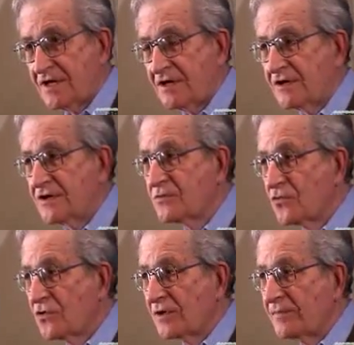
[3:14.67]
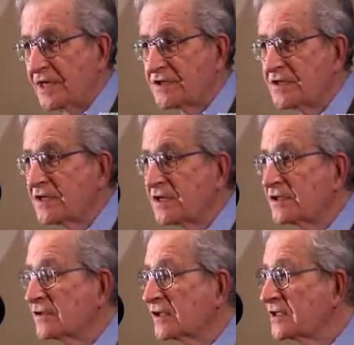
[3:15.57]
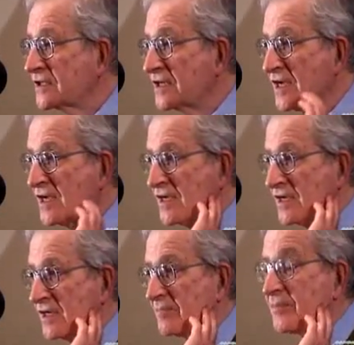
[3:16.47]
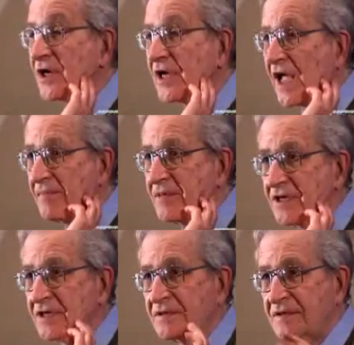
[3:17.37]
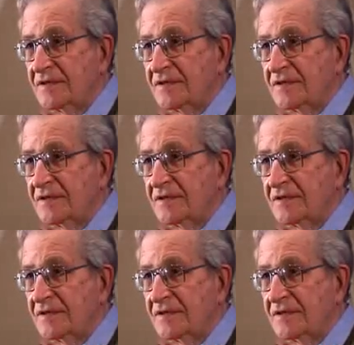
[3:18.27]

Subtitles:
terrorist war based in Honduras per capita,